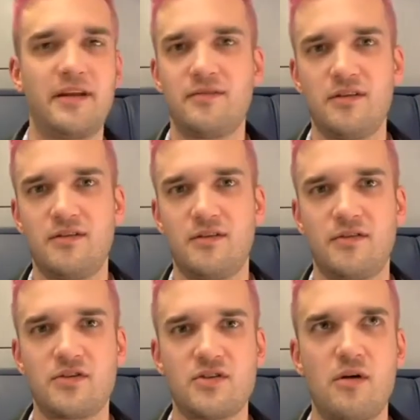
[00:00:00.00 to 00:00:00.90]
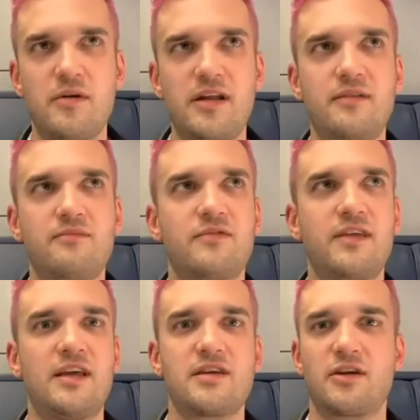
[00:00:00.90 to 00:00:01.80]
There's so many
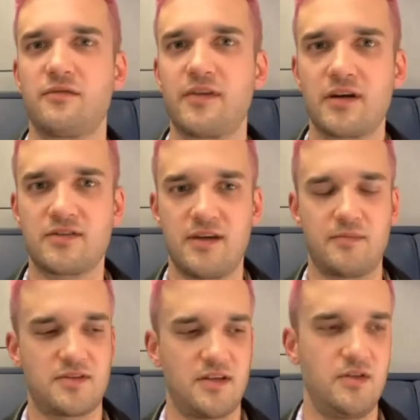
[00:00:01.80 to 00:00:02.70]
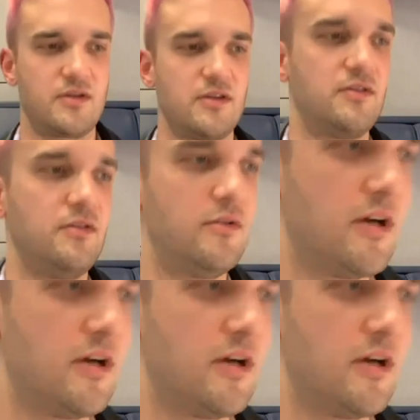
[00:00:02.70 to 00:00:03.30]
things at your fingertips that you can do to